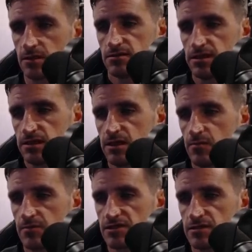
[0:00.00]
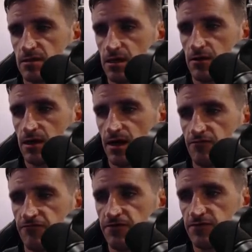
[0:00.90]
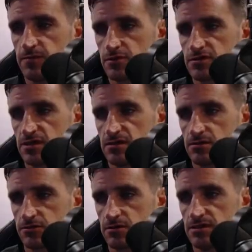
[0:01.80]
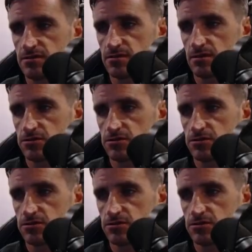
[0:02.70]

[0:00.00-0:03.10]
Syndicate members in the area have 50% increased